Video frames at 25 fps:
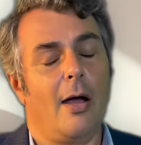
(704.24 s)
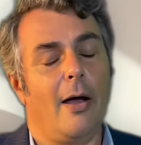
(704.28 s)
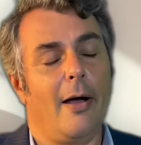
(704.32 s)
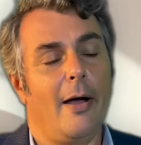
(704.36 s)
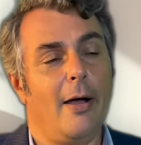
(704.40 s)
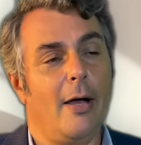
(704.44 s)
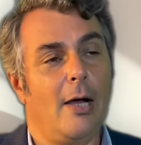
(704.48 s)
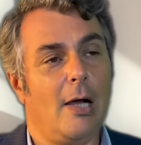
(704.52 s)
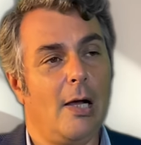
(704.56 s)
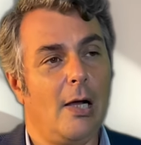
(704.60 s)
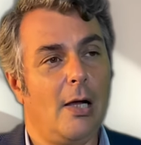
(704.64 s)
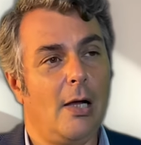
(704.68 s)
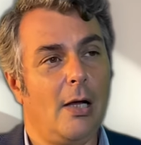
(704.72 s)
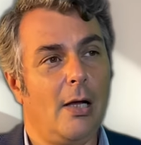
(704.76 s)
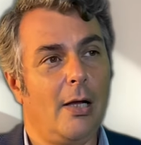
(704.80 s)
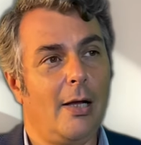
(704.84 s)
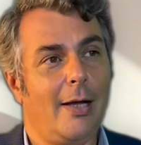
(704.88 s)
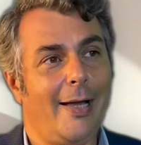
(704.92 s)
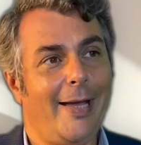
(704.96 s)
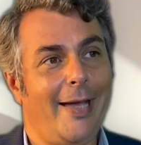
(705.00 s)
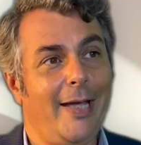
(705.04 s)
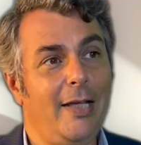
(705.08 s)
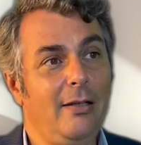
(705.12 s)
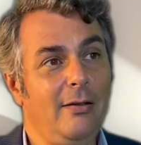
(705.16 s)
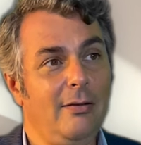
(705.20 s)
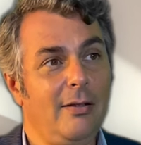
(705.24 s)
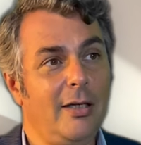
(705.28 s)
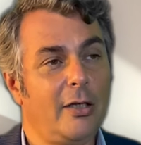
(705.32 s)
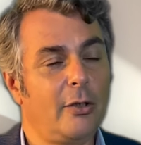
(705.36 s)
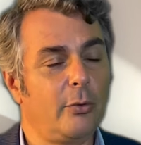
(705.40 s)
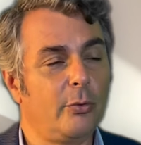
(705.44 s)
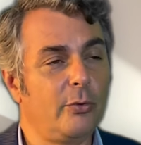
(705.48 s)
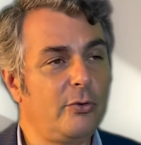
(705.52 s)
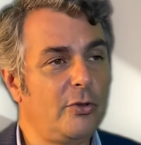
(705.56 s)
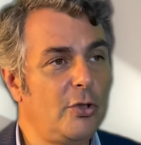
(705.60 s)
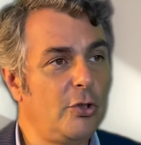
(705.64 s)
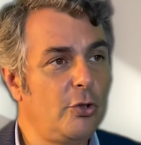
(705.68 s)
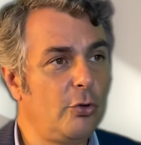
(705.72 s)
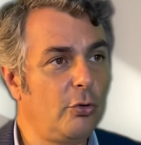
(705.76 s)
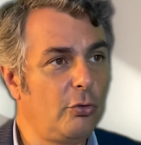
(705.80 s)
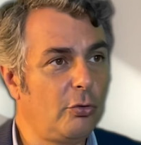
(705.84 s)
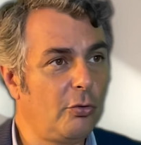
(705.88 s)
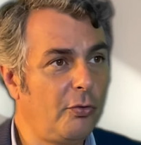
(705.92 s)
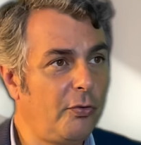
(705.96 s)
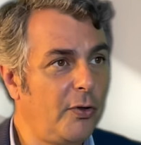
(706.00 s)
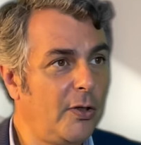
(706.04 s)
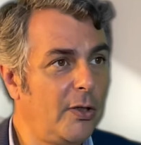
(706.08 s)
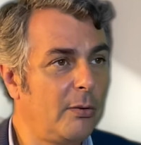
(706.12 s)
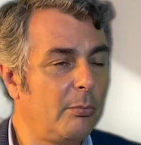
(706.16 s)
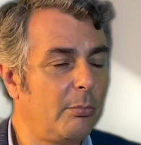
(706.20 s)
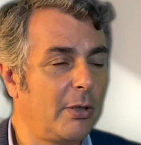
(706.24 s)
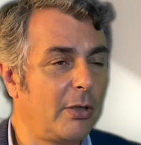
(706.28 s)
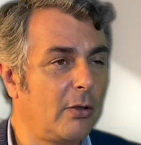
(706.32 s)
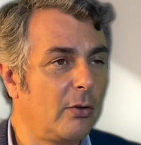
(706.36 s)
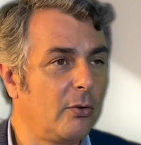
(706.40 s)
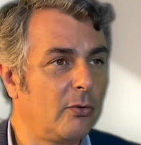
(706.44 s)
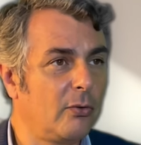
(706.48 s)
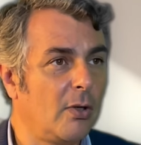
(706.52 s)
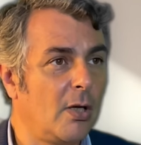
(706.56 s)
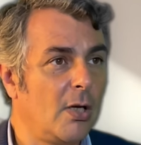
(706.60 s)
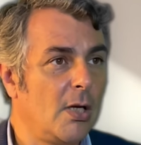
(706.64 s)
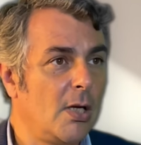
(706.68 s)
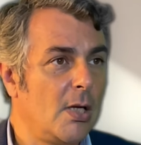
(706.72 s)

And they continue to think because